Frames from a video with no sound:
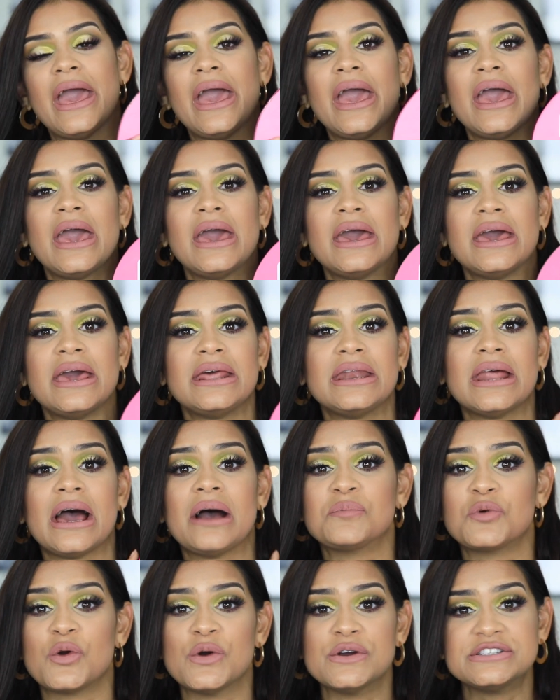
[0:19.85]
And
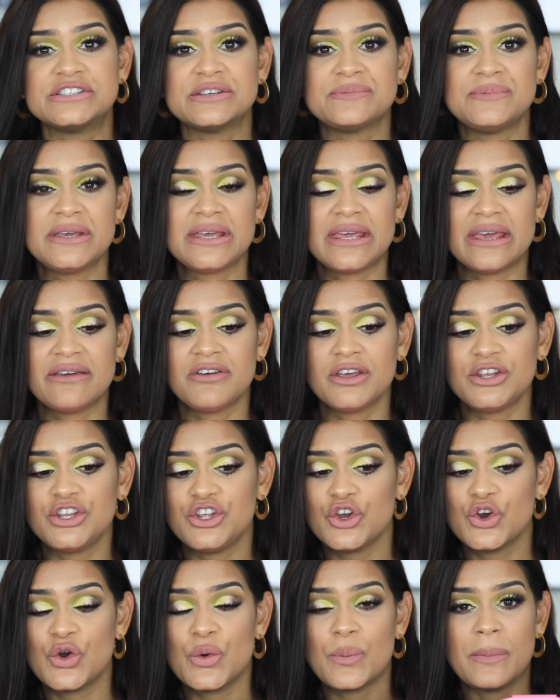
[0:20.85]
I'm going to be giving
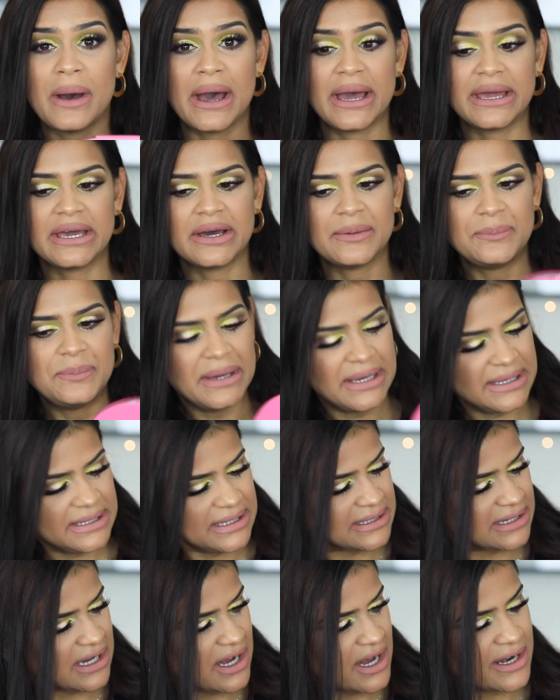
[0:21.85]
you my
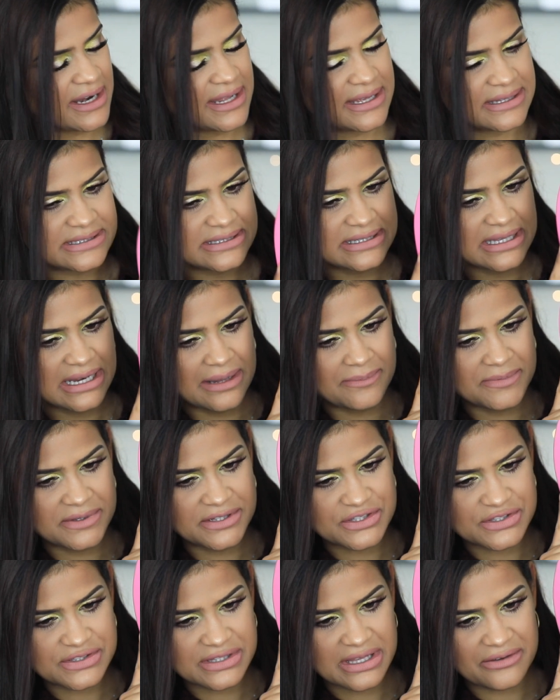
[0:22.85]
opinion on it. Let me
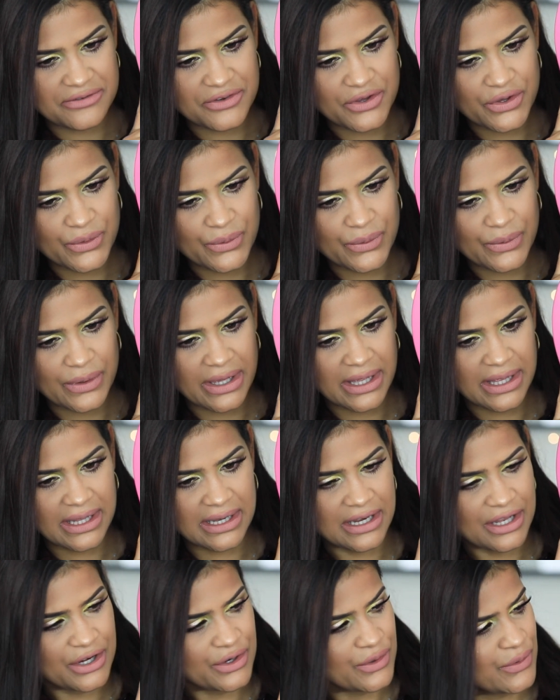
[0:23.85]
just give you a
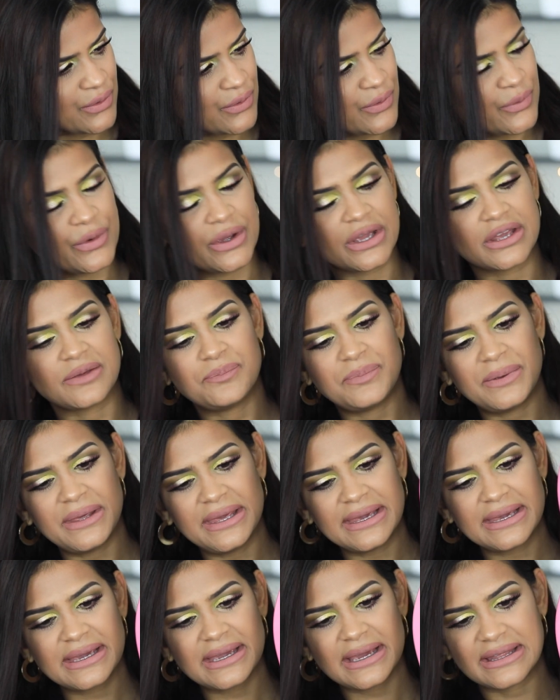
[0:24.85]
little quick
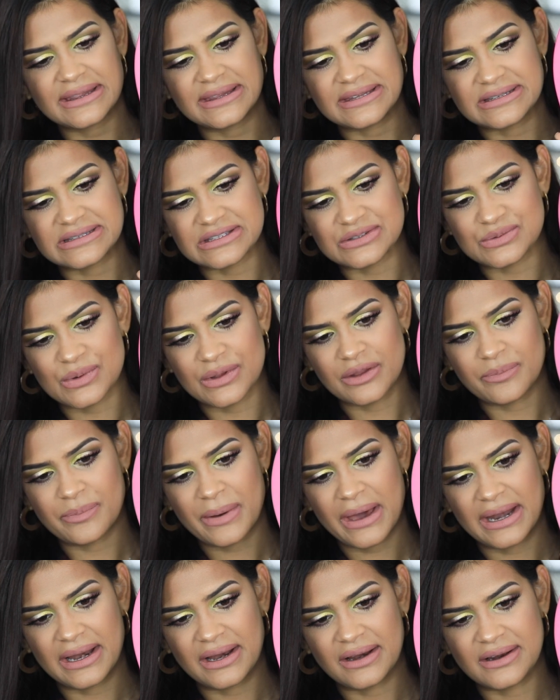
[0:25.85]
peek. This is what the
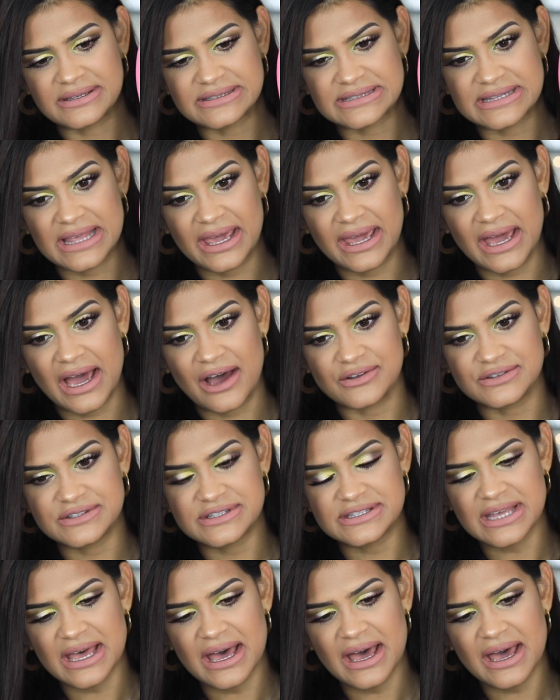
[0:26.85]
palette looks like
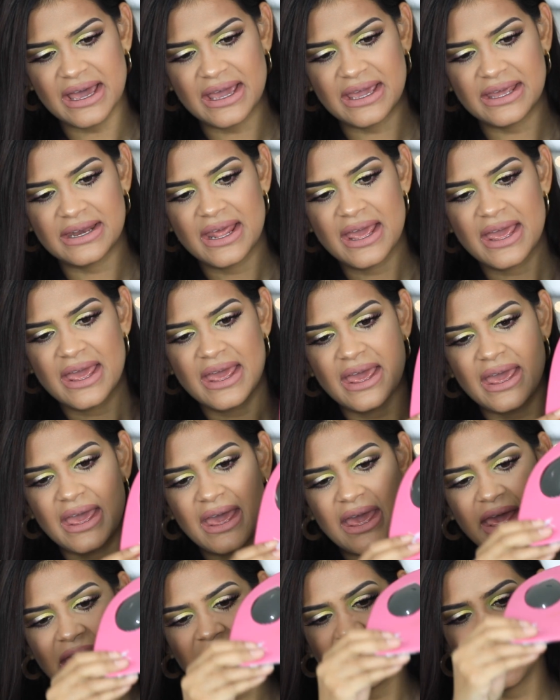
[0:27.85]
outside,
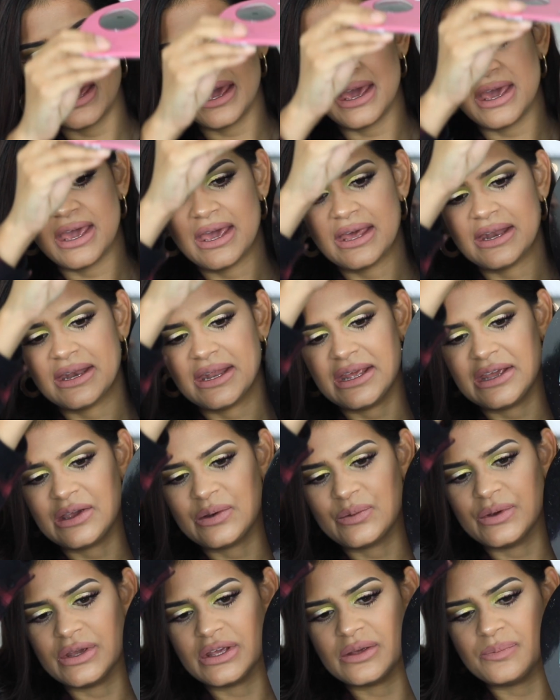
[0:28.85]
and a
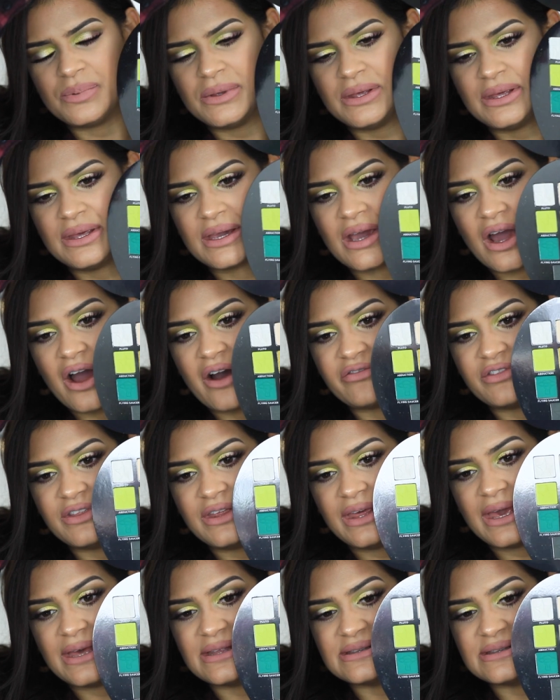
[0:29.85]
quick peek of the